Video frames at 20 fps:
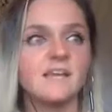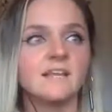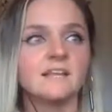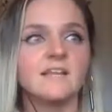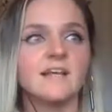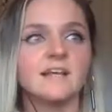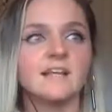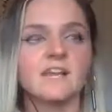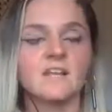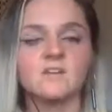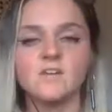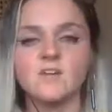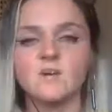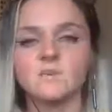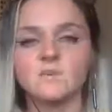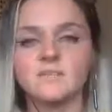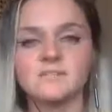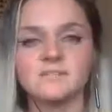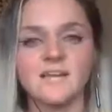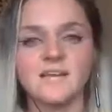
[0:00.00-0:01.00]
like I'd
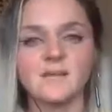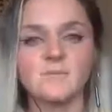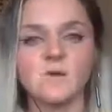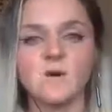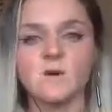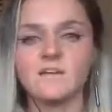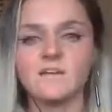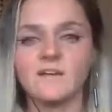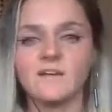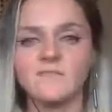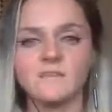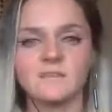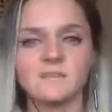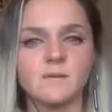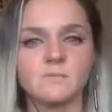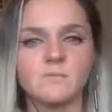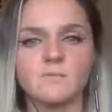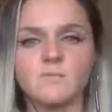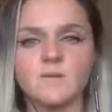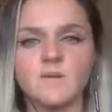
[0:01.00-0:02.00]
known this guy my whole life. He was
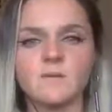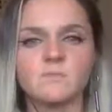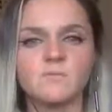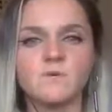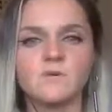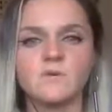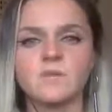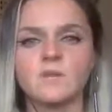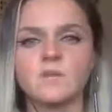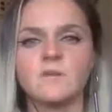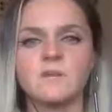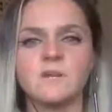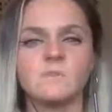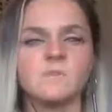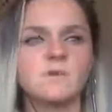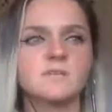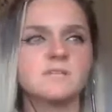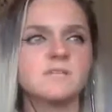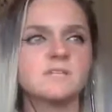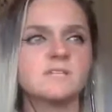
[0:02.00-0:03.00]
like my big brother, and
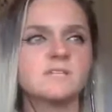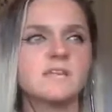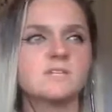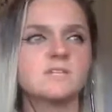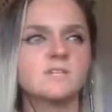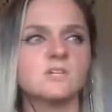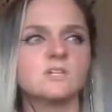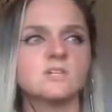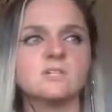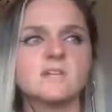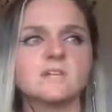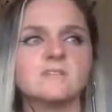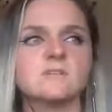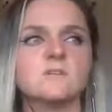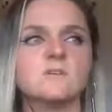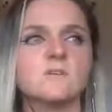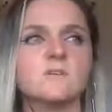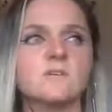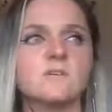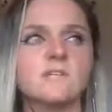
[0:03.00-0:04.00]
we just had such nice
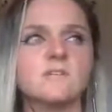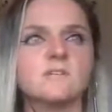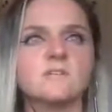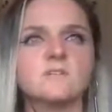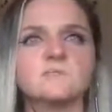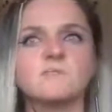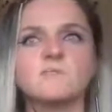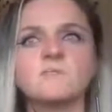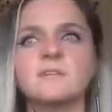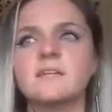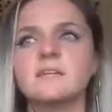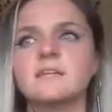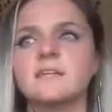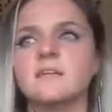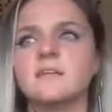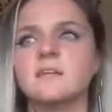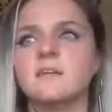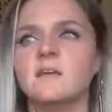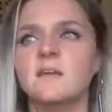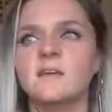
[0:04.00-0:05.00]
talk. And
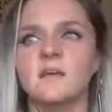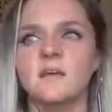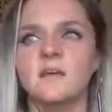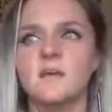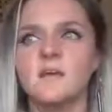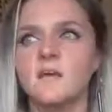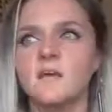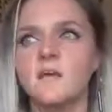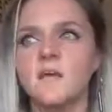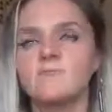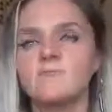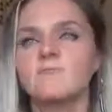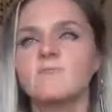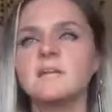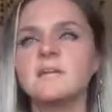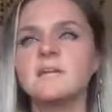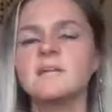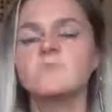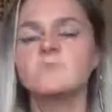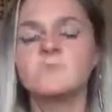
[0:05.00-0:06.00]
he
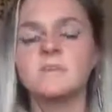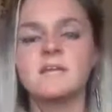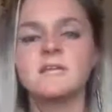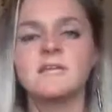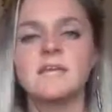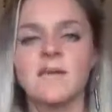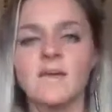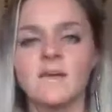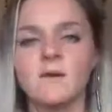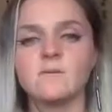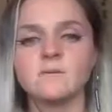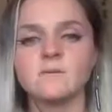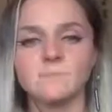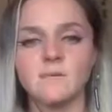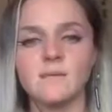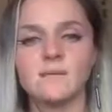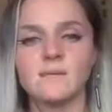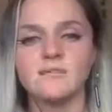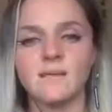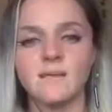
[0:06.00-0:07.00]
really helped
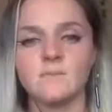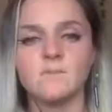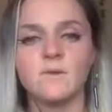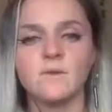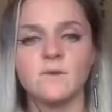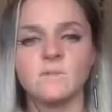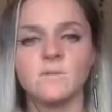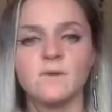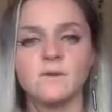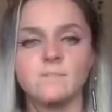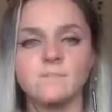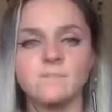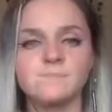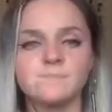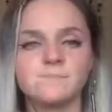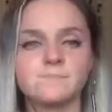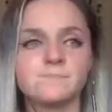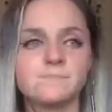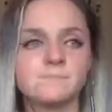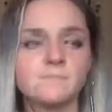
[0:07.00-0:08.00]
me in that moment.
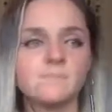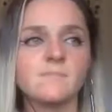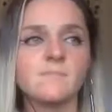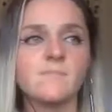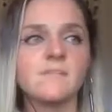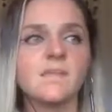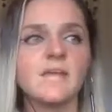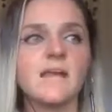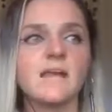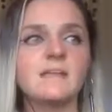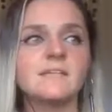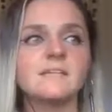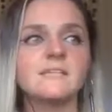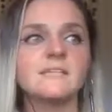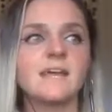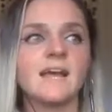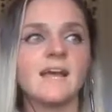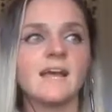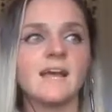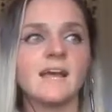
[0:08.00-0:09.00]
And
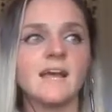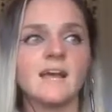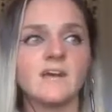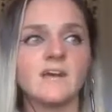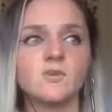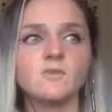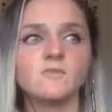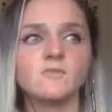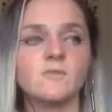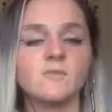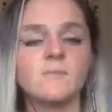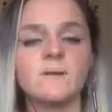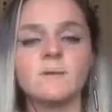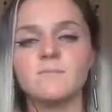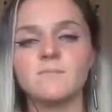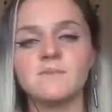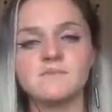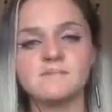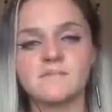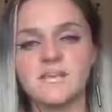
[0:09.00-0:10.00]
I couldn't
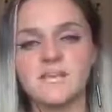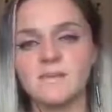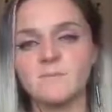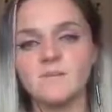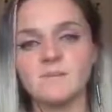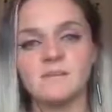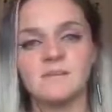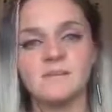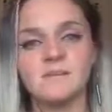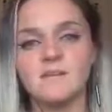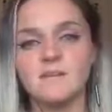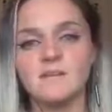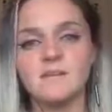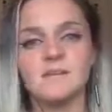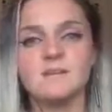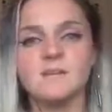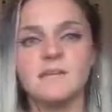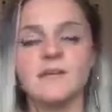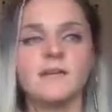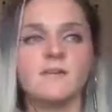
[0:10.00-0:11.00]
remember his name, and
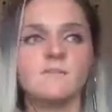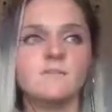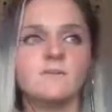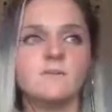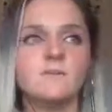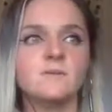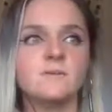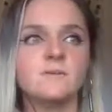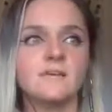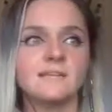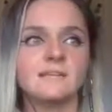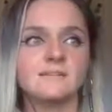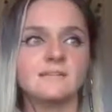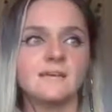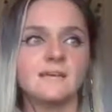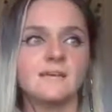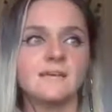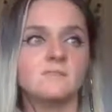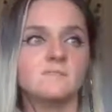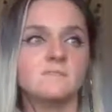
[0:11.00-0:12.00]
like a few years,
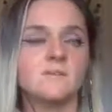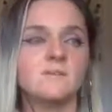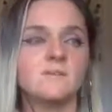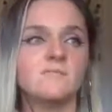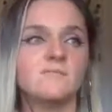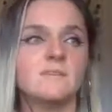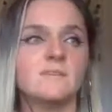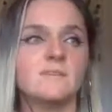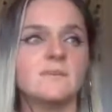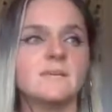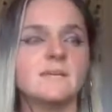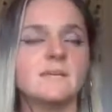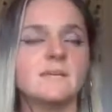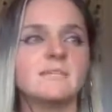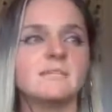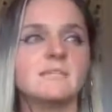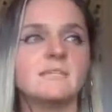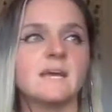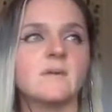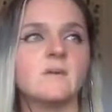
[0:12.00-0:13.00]
like it's been a few years
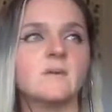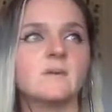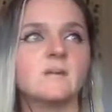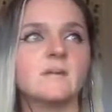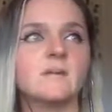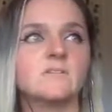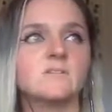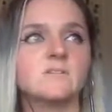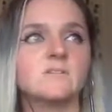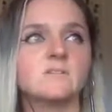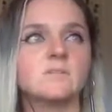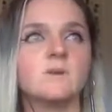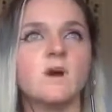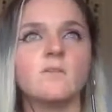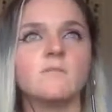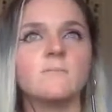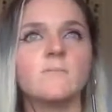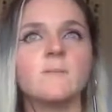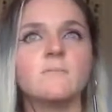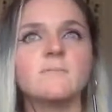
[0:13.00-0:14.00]
now, and I just
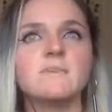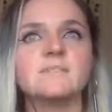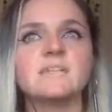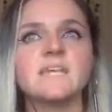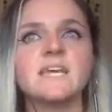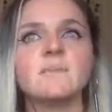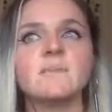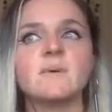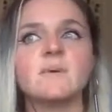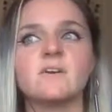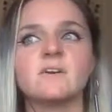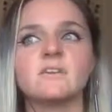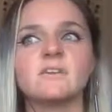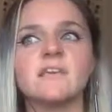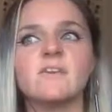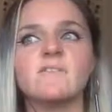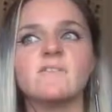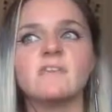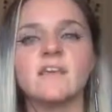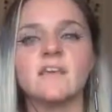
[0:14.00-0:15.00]
can't remember his name. I could
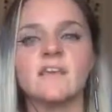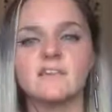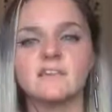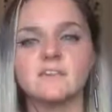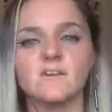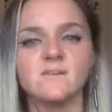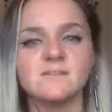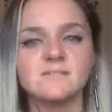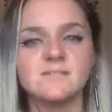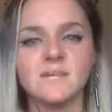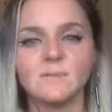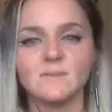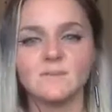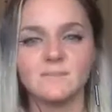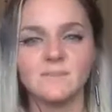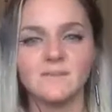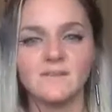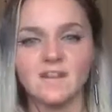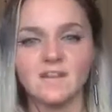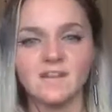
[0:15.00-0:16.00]
never get in contact with
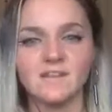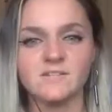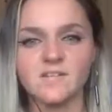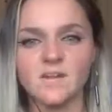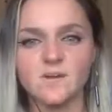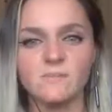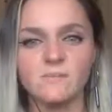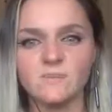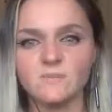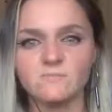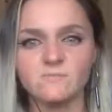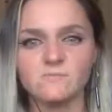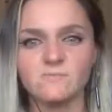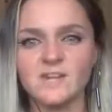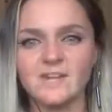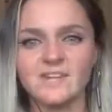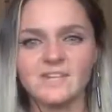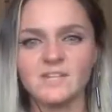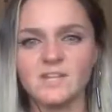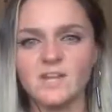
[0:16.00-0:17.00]
him again. I don't
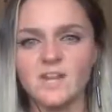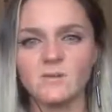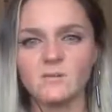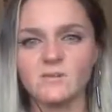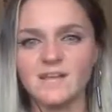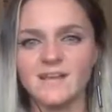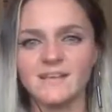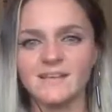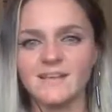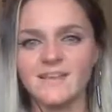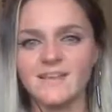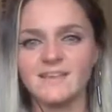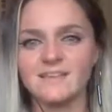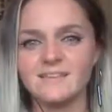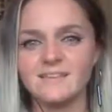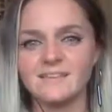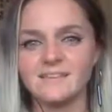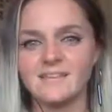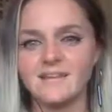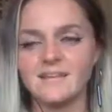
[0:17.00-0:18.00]
really know like
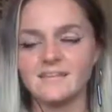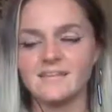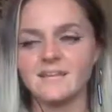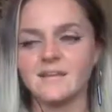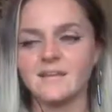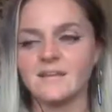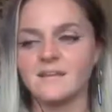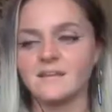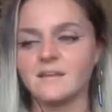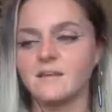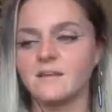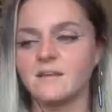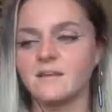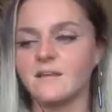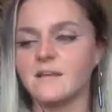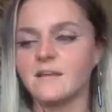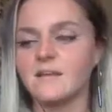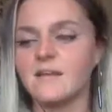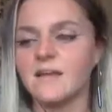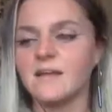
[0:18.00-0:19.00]
anything like that.
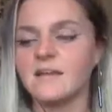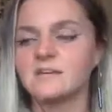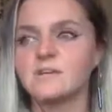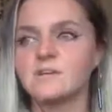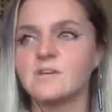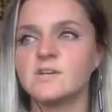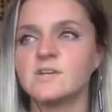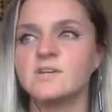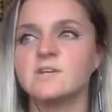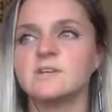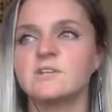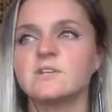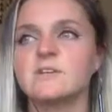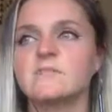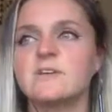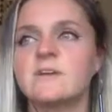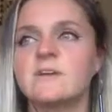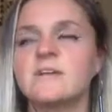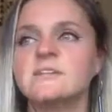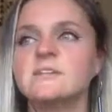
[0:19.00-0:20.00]
And I heard on the
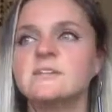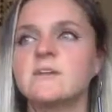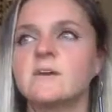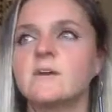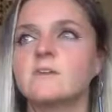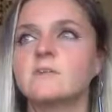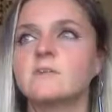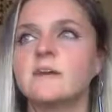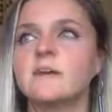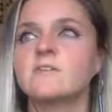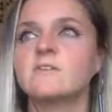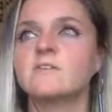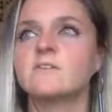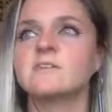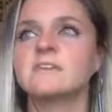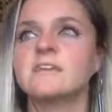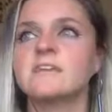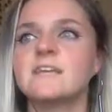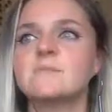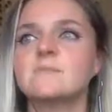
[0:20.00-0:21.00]
radio like the other
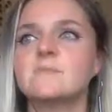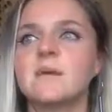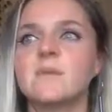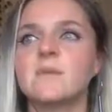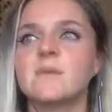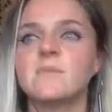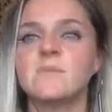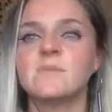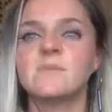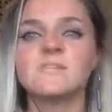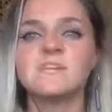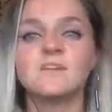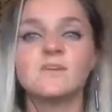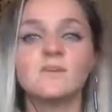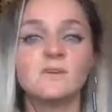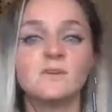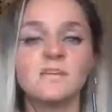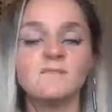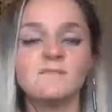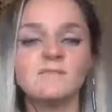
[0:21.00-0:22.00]
day, they were saying,
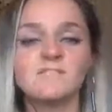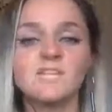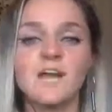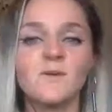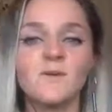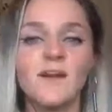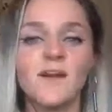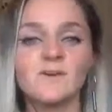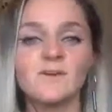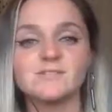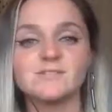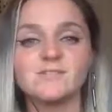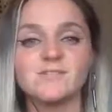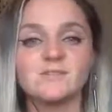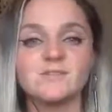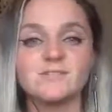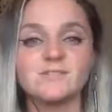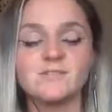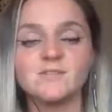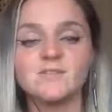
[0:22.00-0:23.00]
"Oh, give shout outs
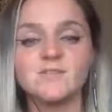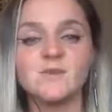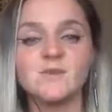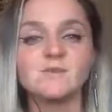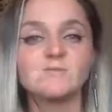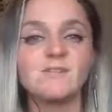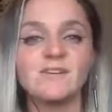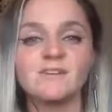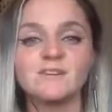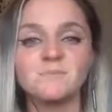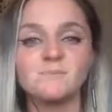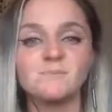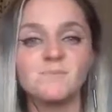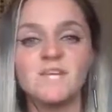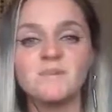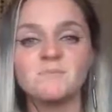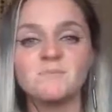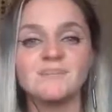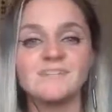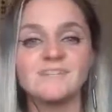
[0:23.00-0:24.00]
to those random
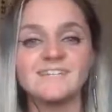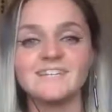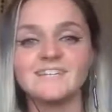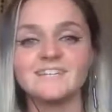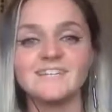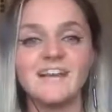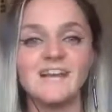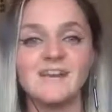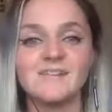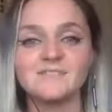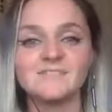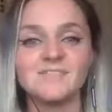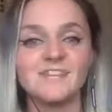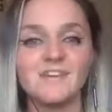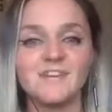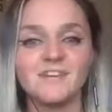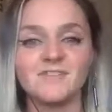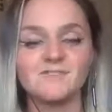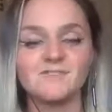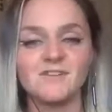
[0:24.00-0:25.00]
people in your lives
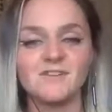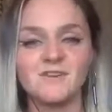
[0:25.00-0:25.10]
that have